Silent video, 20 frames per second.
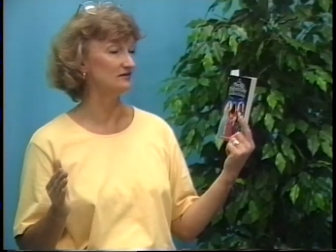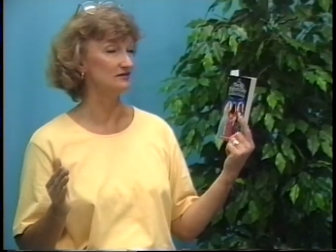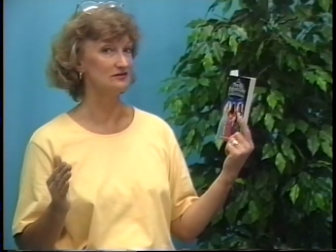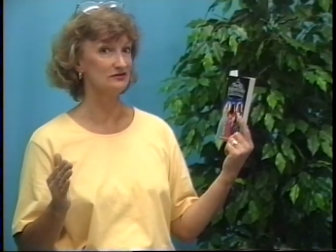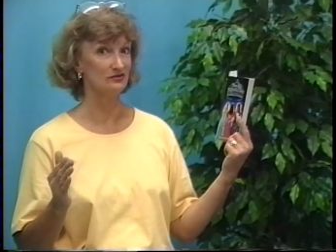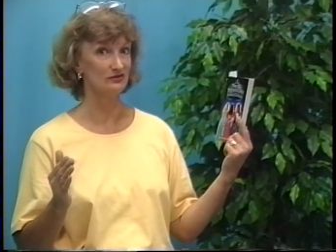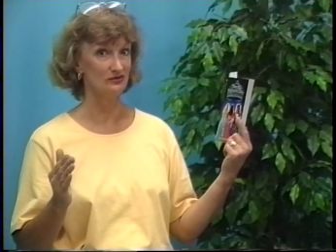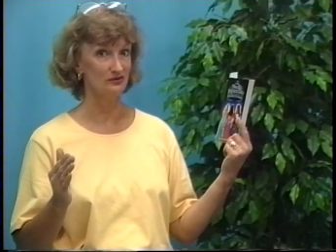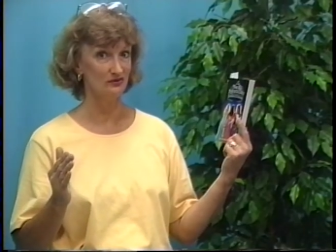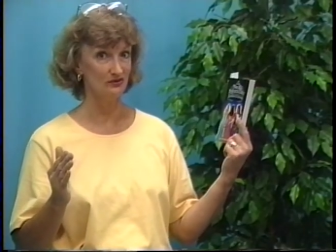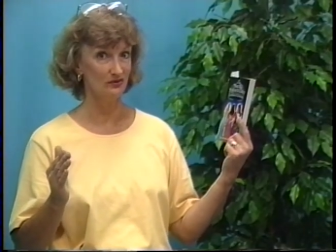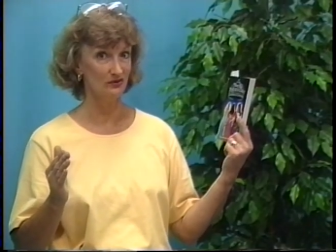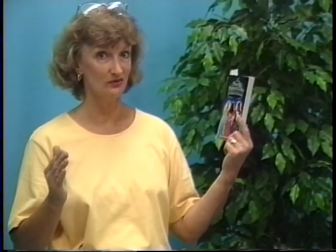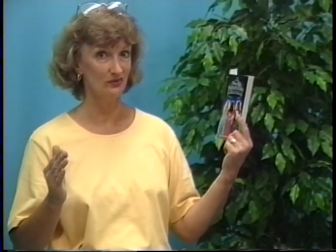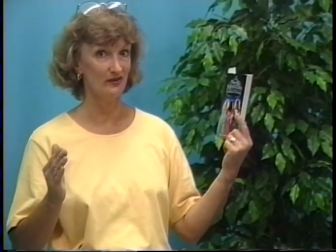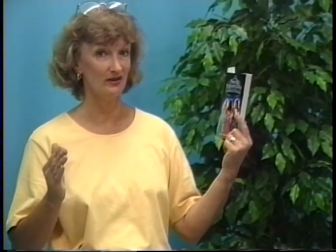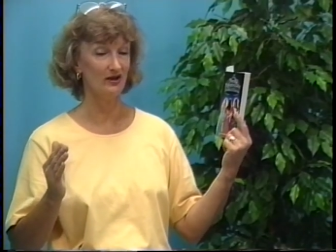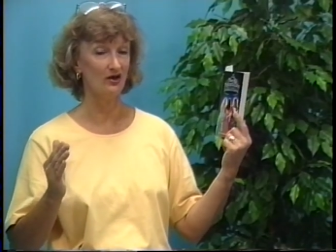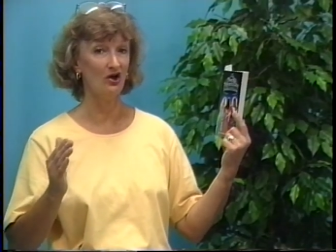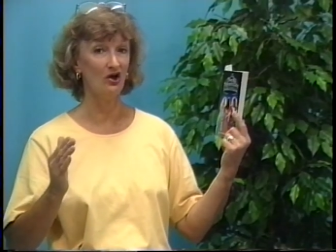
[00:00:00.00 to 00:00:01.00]
And so you know
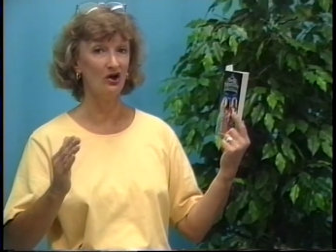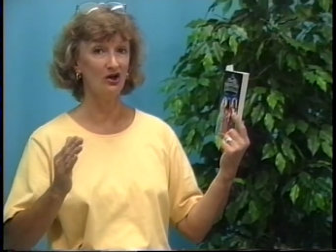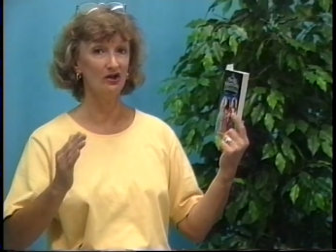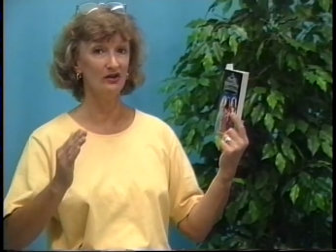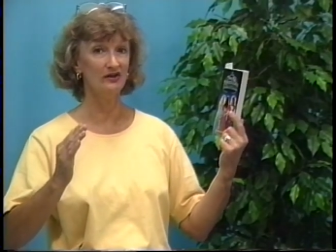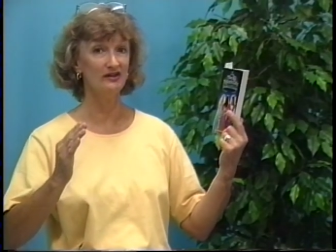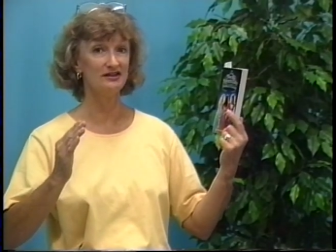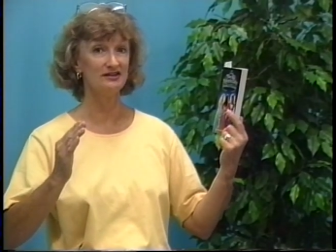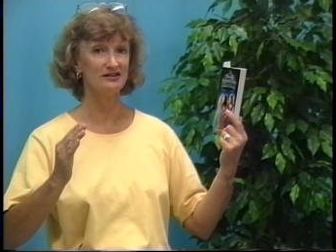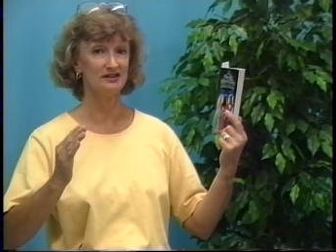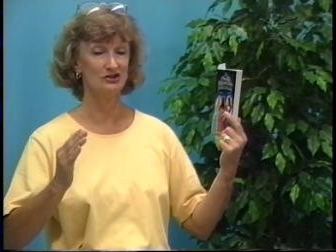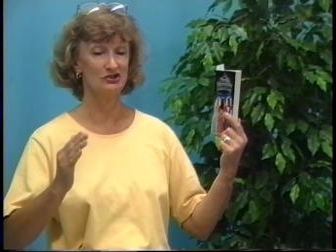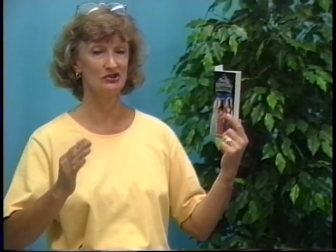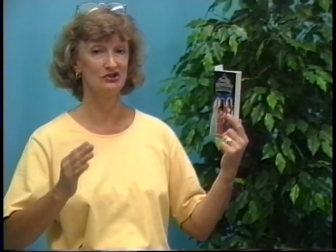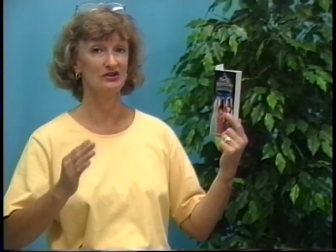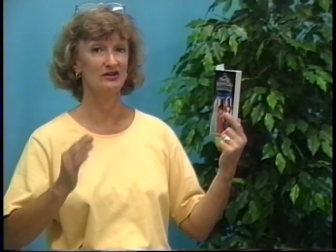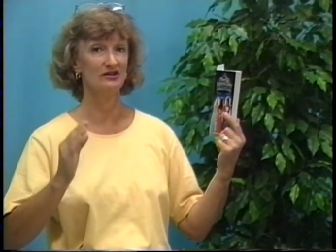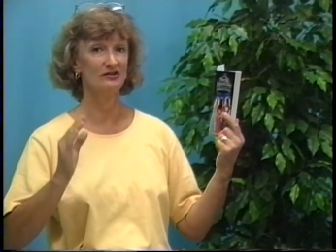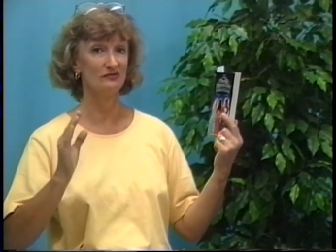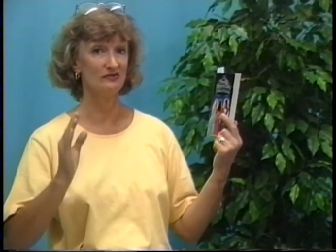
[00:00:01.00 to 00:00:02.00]
that all the
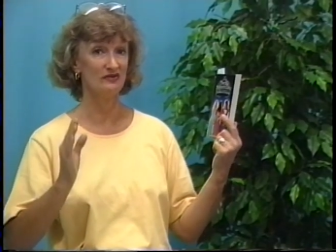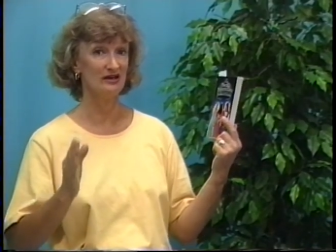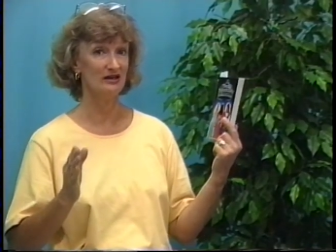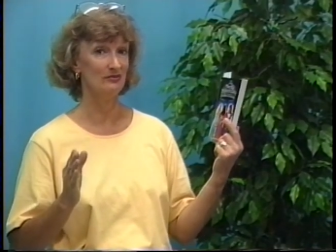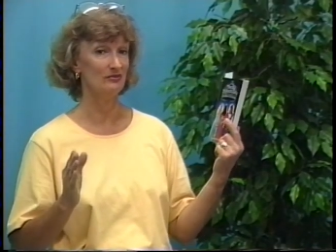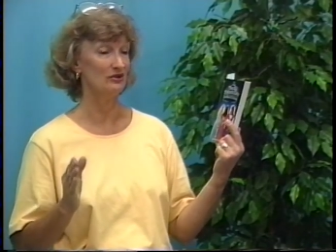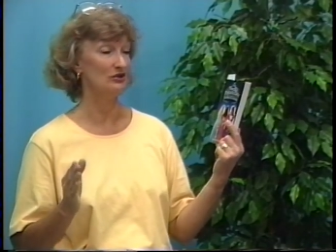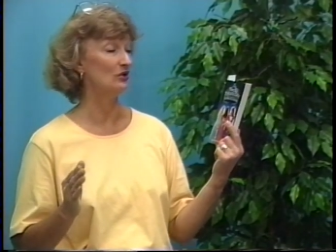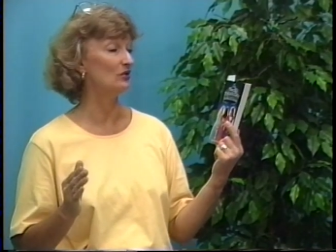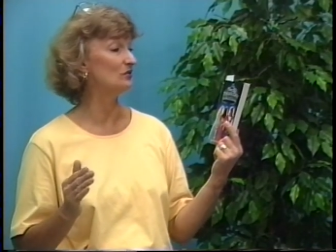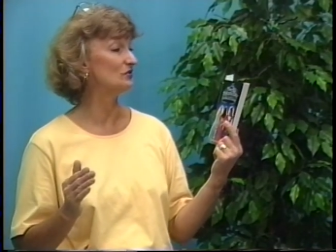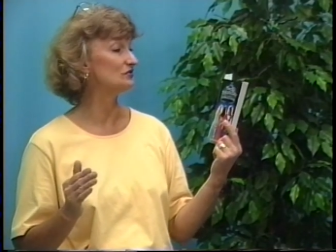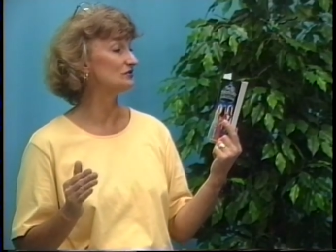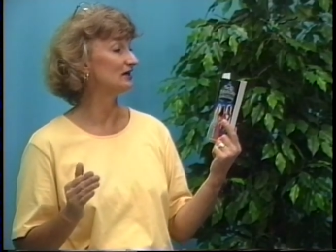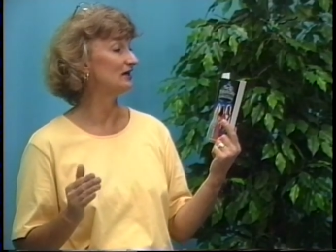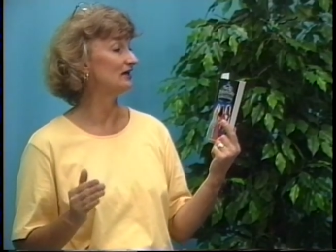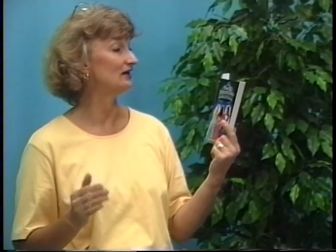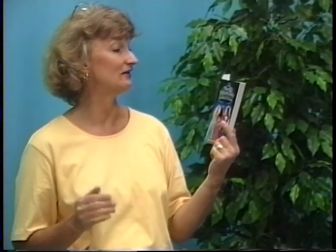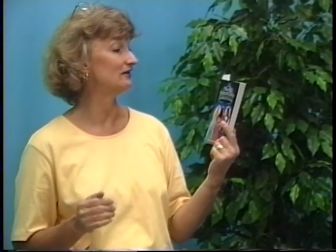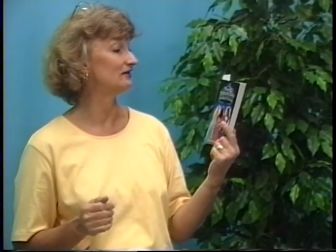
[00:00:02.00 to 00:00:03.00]
attention in the family goes
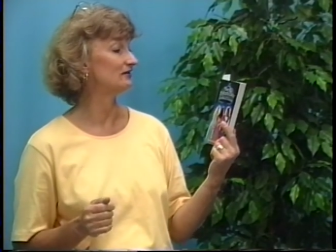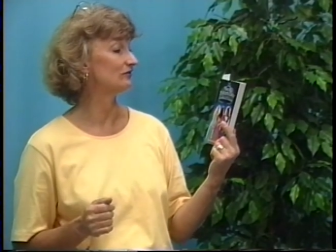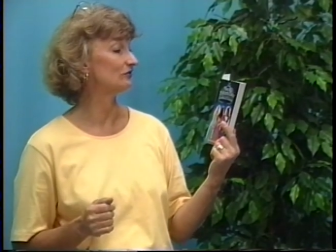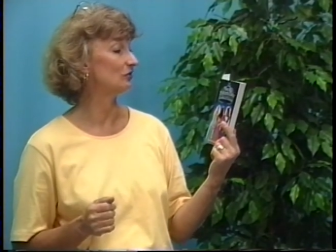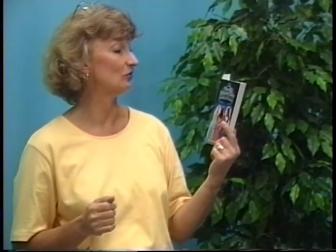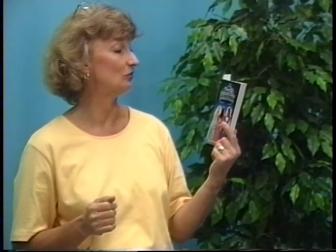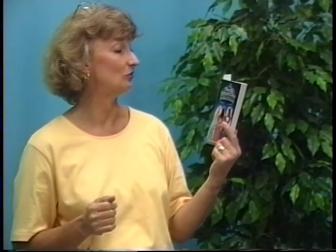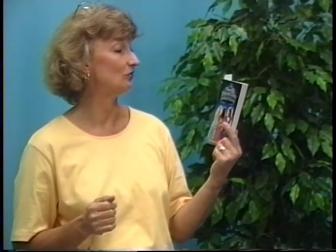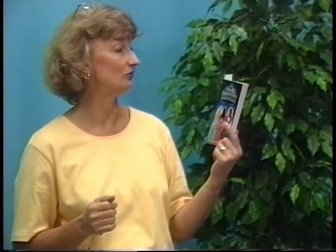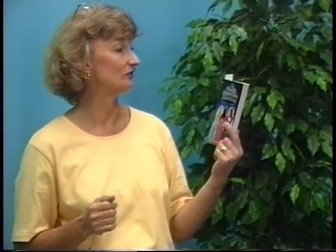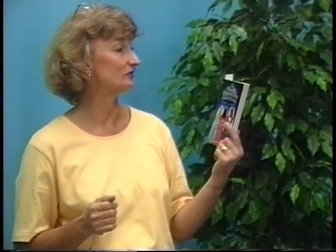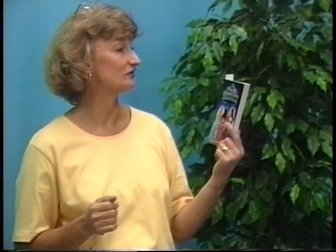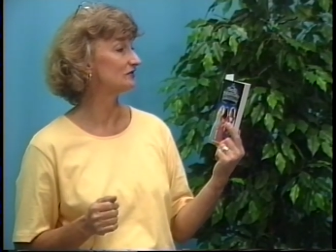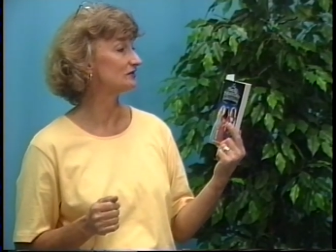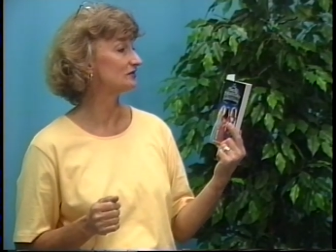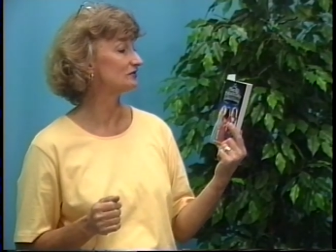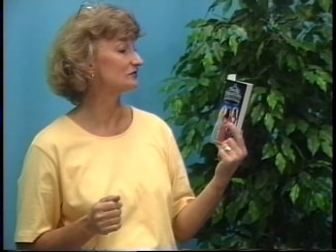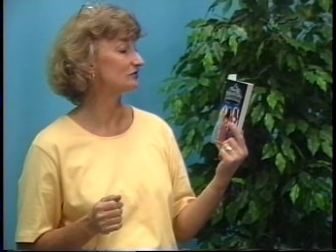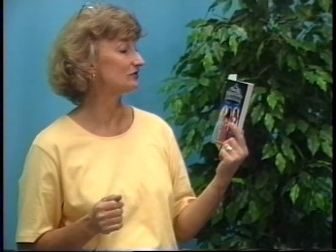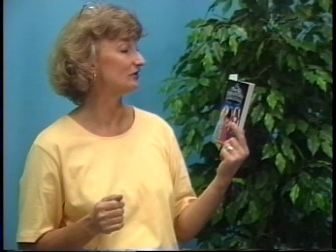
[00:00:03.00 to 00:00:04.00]
on this older
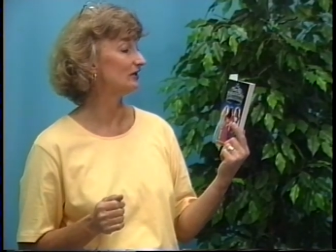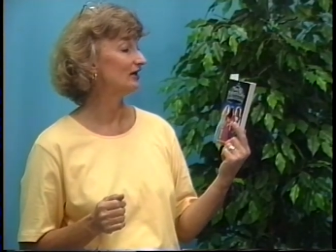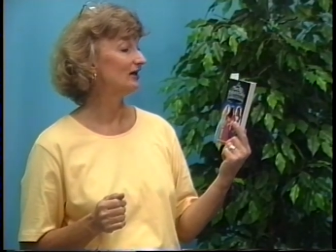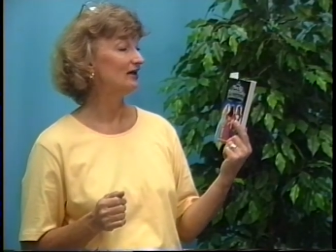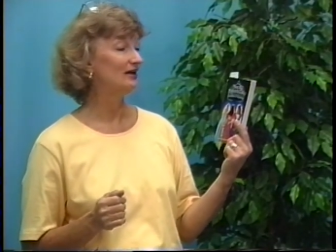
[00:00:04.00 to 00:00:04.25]
sister.